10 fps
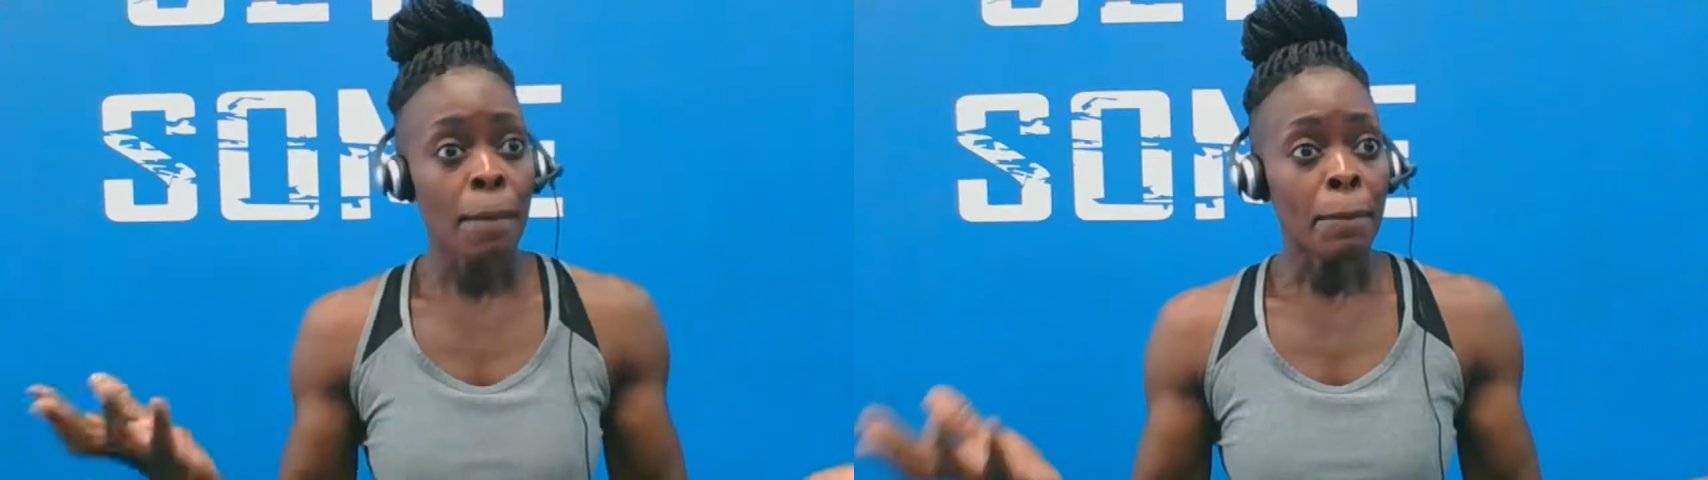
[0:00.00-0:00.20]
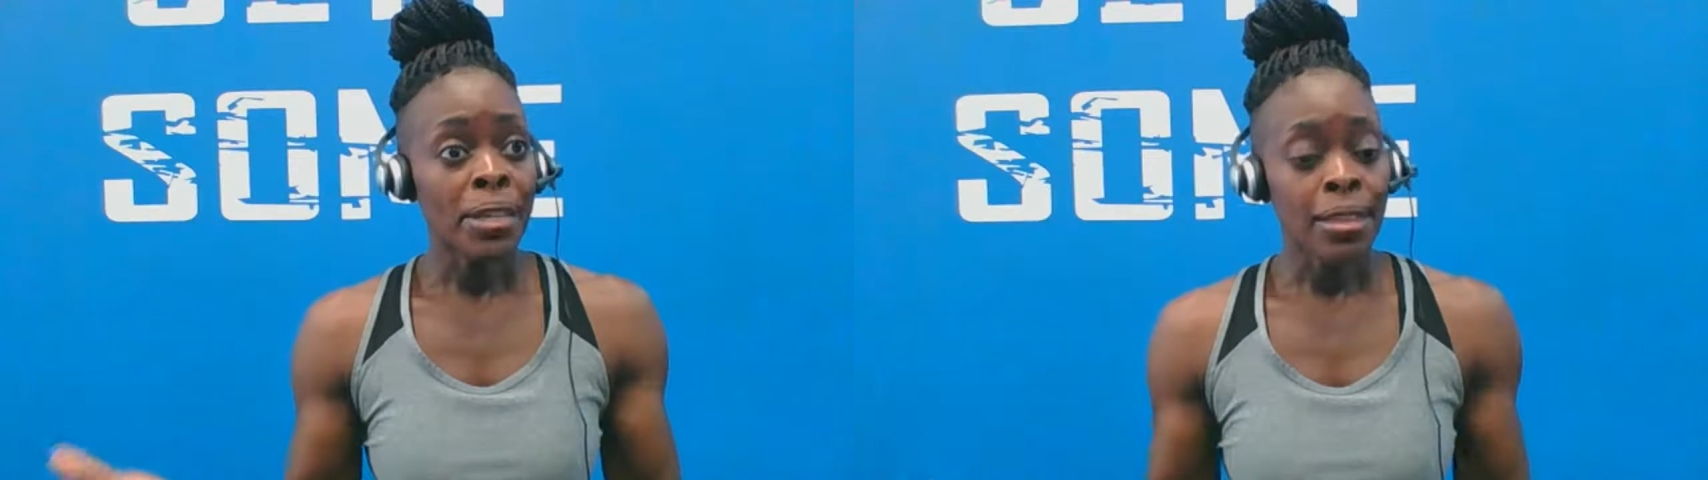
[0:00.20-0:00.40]

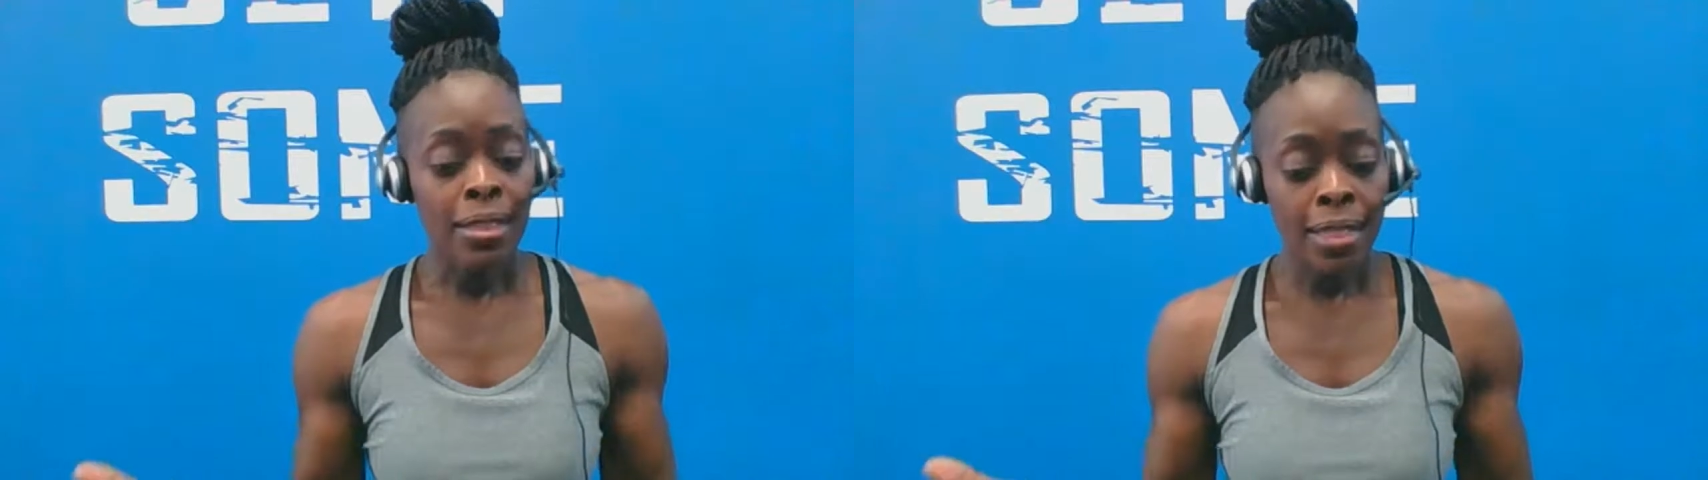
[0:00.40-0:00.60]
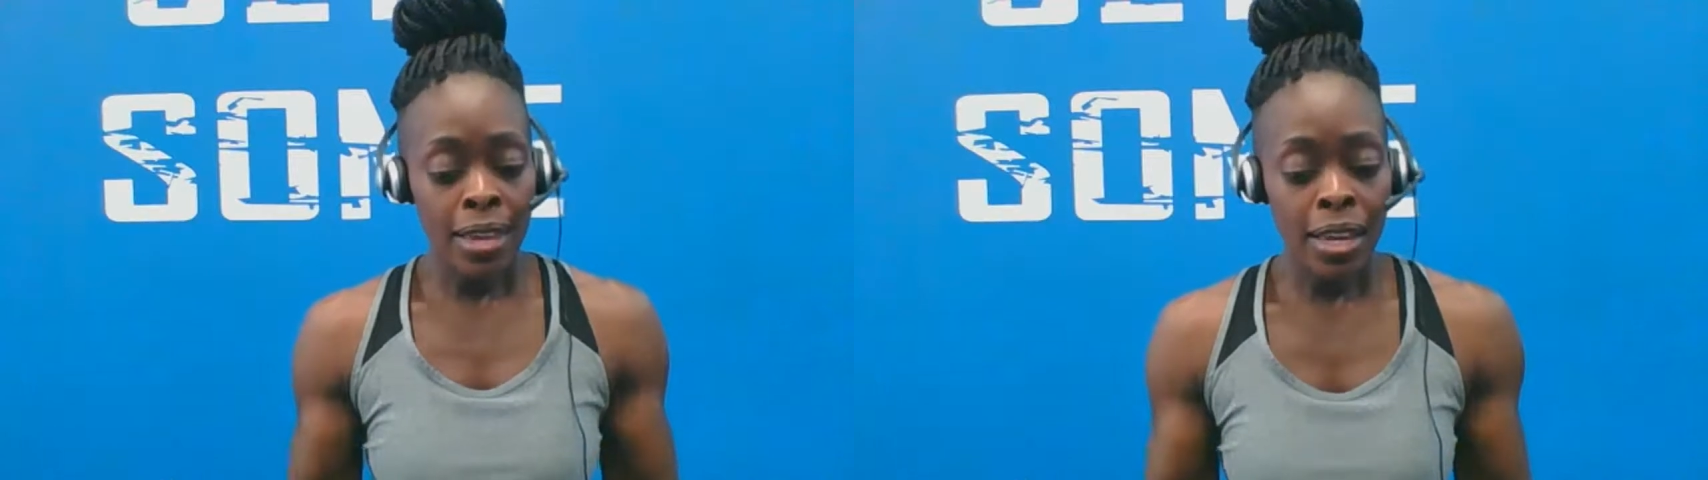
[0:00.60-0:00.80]
But the
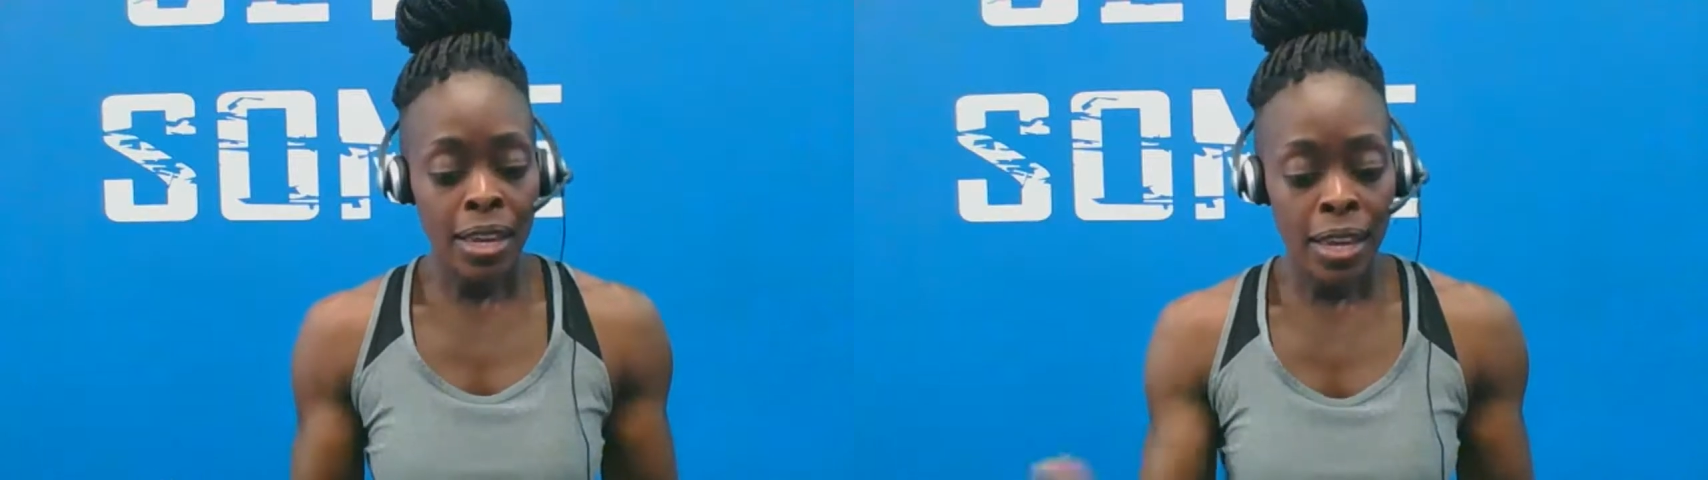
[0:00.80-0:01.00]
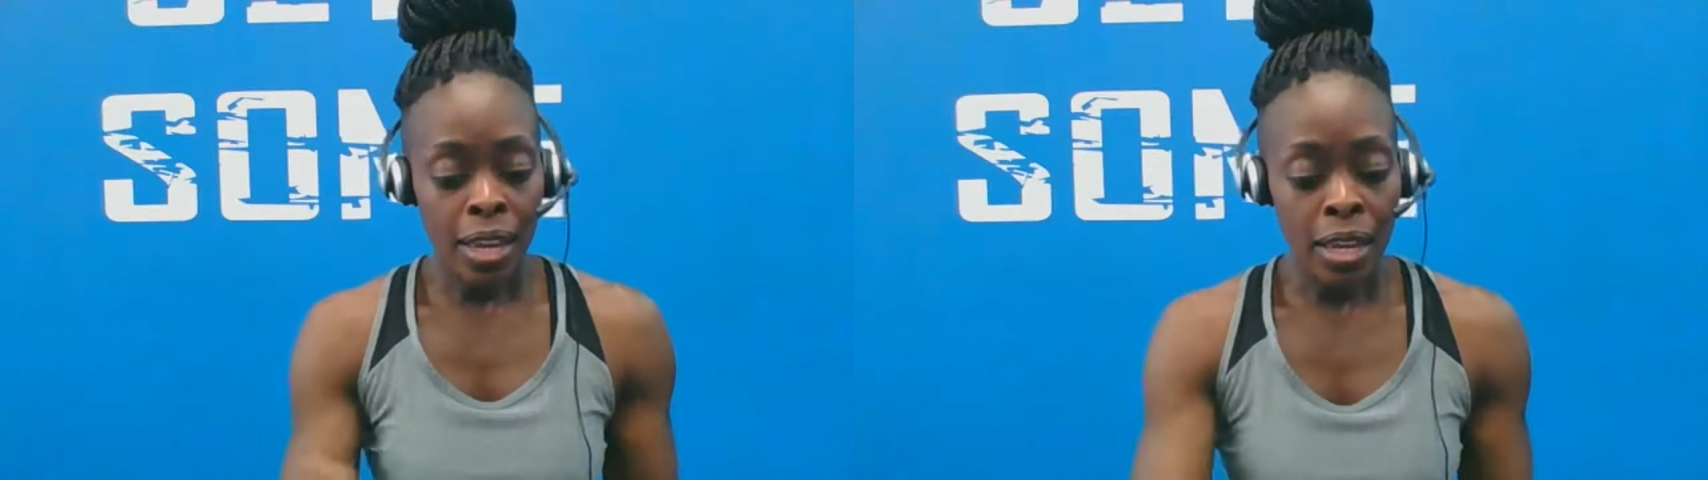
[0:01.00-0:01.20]
thing
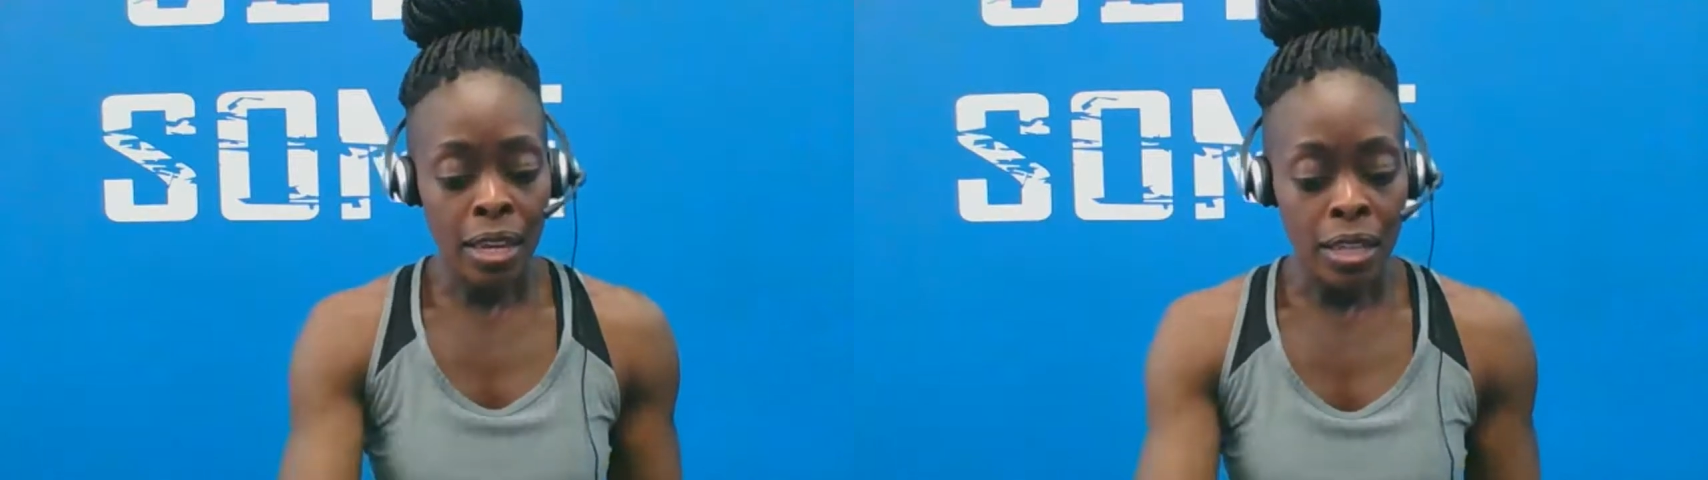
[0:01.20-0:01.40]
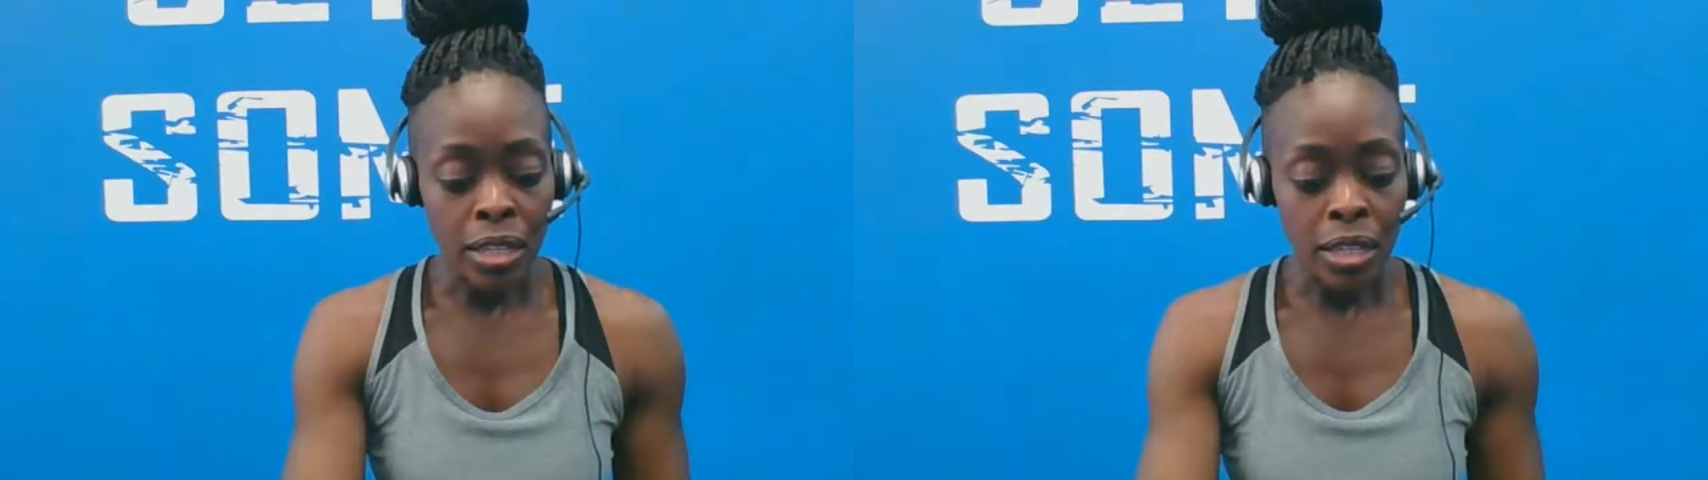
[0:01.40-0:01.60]

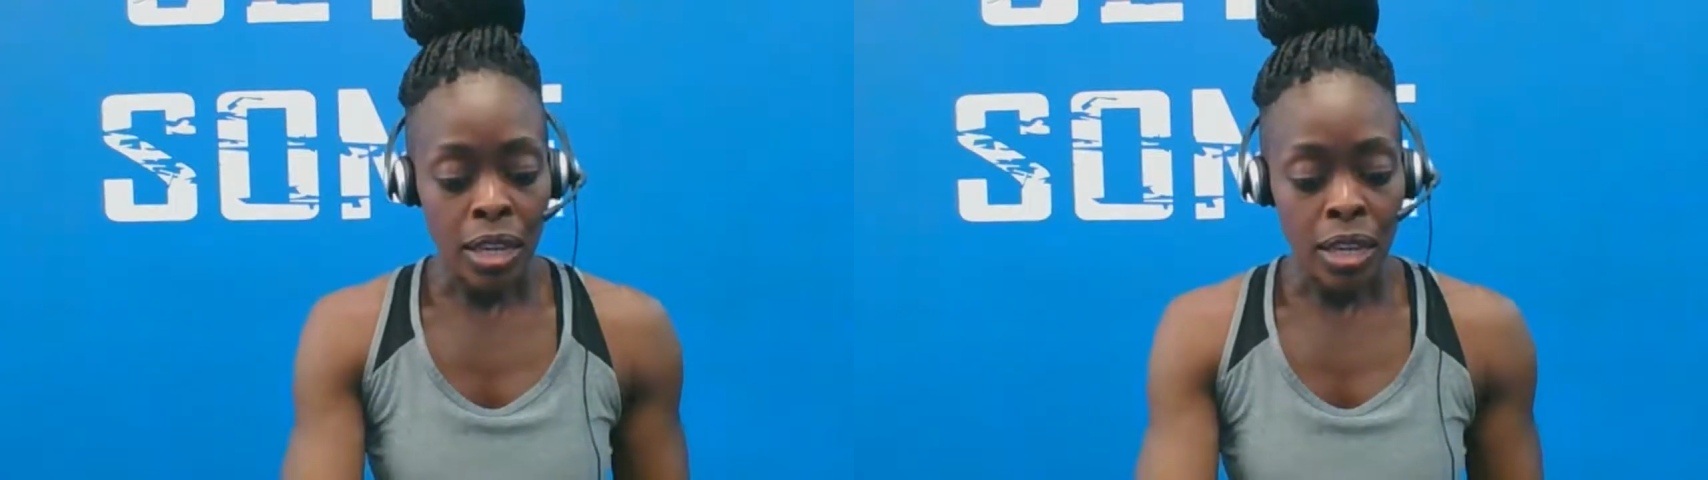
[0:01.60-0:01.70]
is,